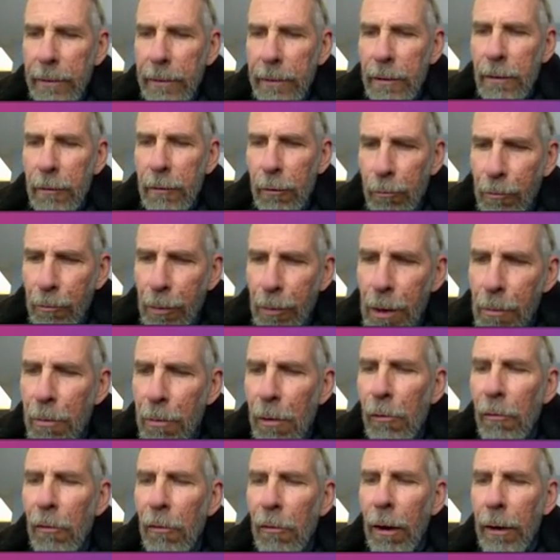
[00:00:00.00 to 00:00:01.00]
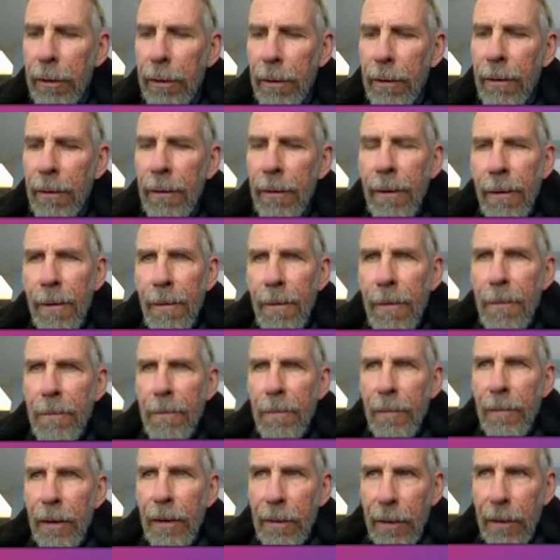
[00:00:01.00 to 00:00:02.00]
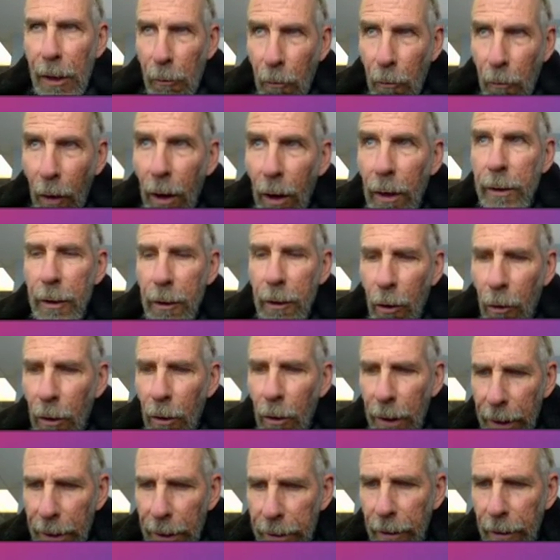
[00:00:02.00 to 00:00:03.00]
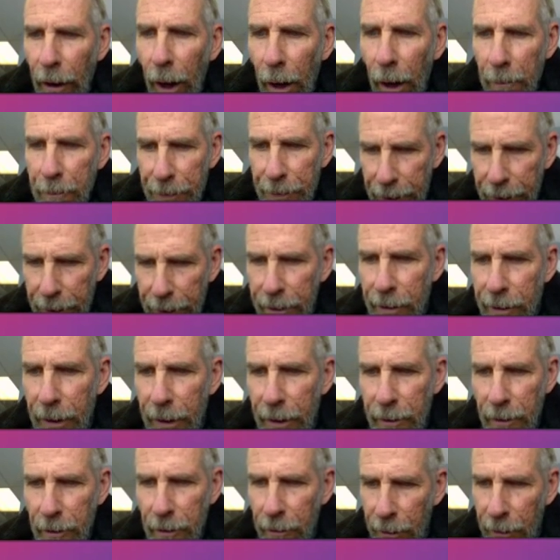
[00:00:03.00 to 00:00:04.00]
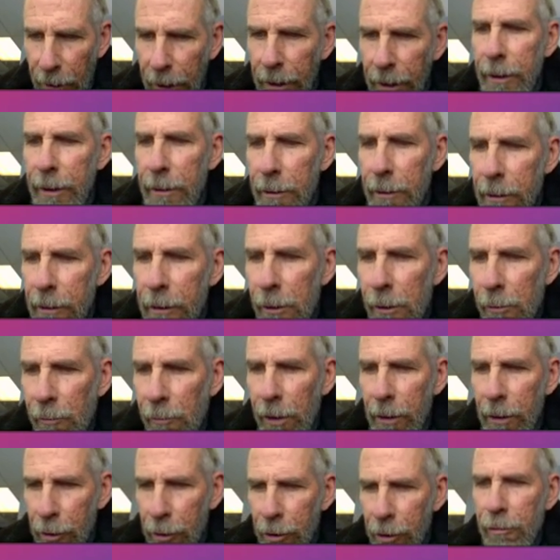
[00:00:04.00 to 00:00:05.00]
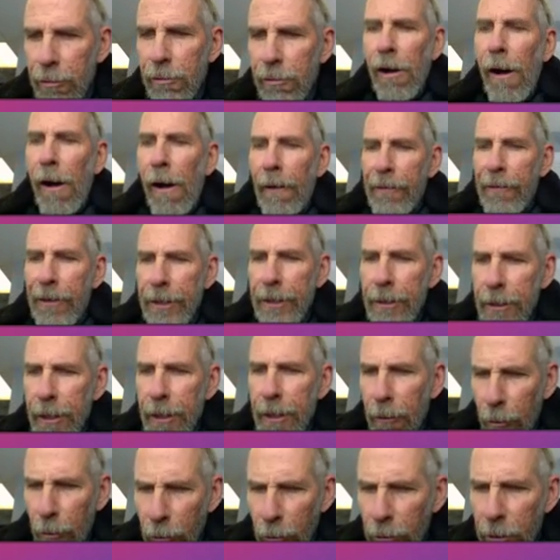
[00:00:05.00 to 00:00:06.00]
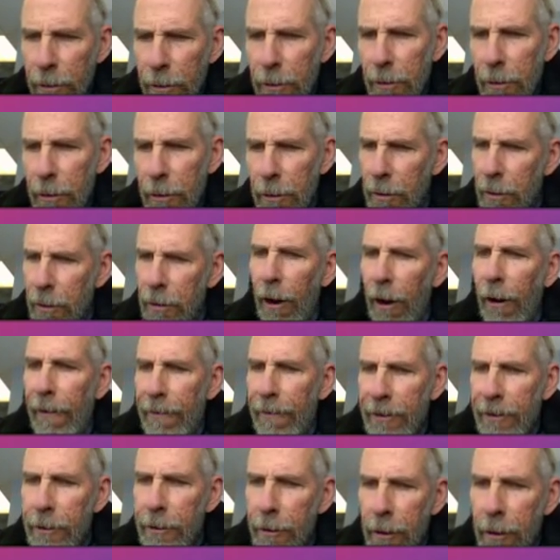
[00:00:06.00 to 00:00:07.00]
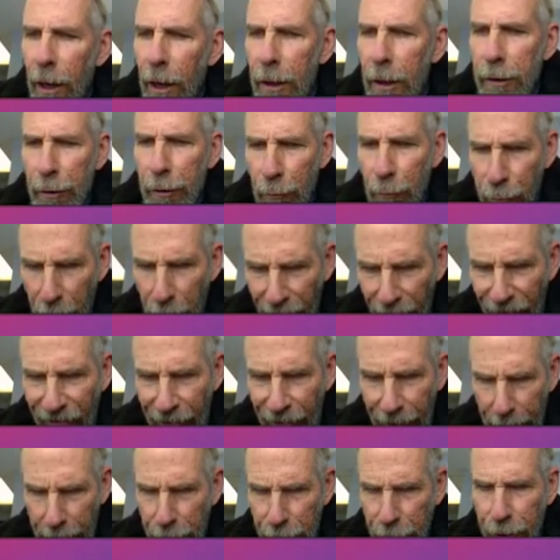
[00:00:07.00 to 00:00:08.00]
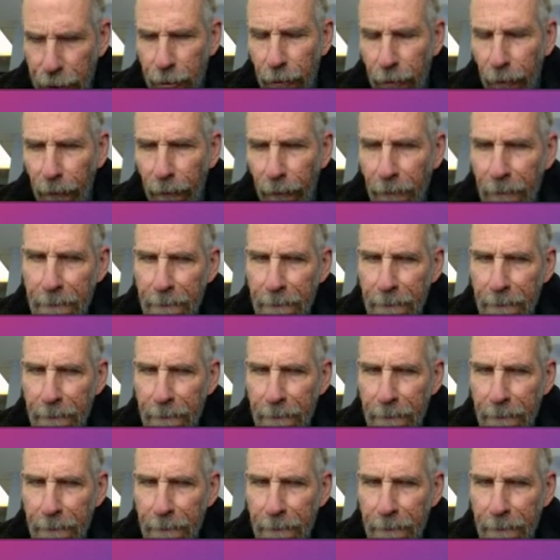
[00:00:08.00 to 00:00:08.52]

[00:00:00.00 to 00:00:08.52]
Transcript: So people want to go ahead and opt in there so they can see what you got. They say, who is this guy? This guy's a professional.